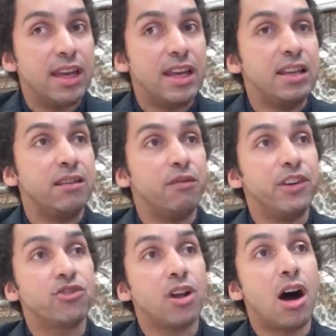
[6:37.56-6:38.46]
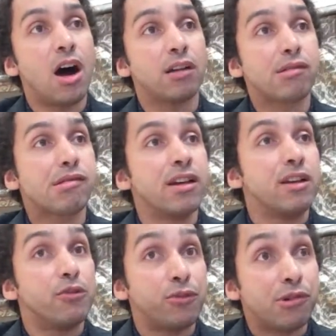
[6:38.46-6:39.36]
in visual arts
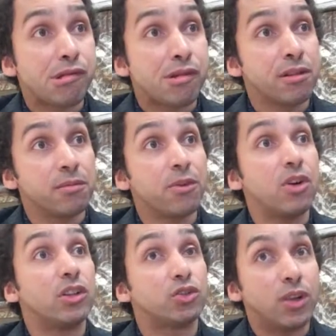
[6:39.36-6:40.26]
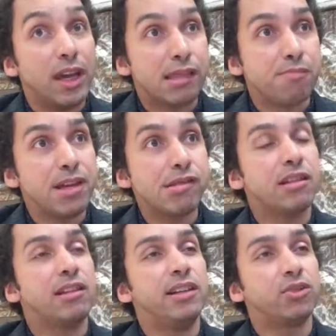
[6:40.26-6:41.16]

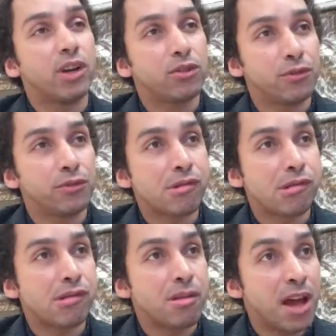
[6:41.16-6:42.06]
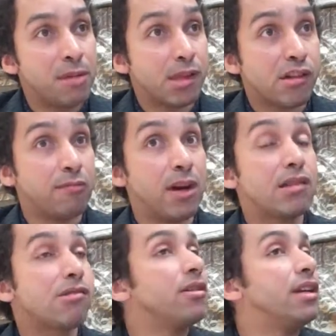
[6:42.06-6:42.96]
explicitly try to foster some habits of
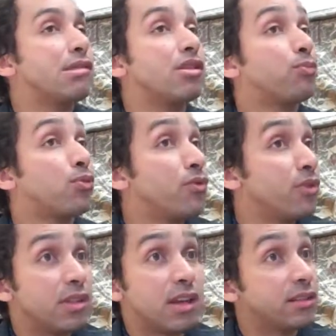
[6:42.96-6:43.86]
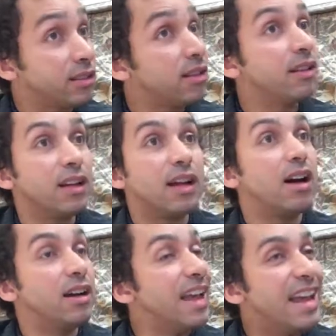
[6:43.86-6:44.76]
mind. So it's not proven that
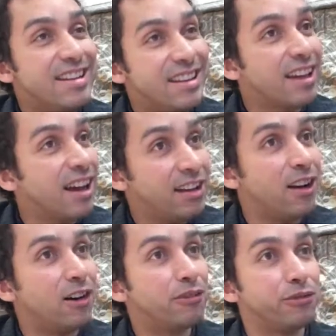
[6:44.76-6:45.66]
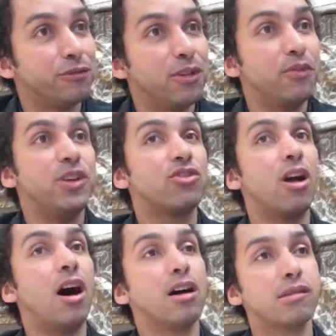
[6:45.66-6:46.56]
any kind of
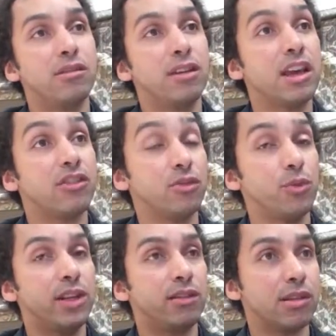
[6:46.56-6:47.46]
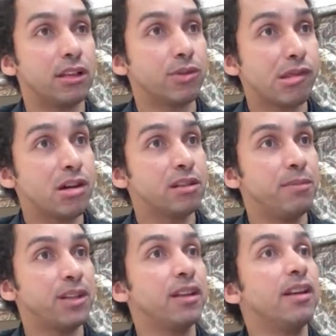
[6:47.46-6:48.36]
visual arts education will lead to that result,
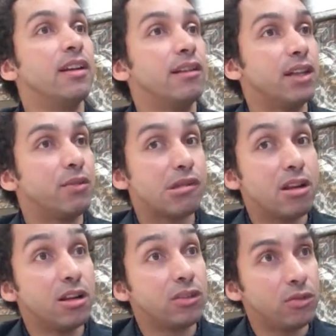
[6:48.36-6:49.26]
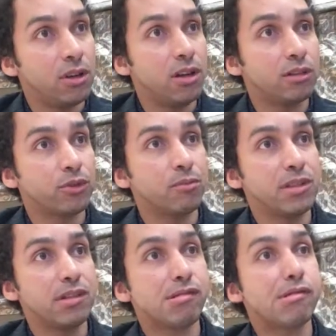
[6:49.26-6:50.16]
but there is a lot to learn from
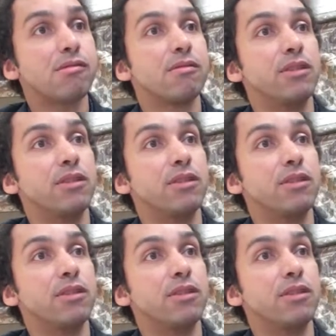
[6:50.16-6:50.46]
these,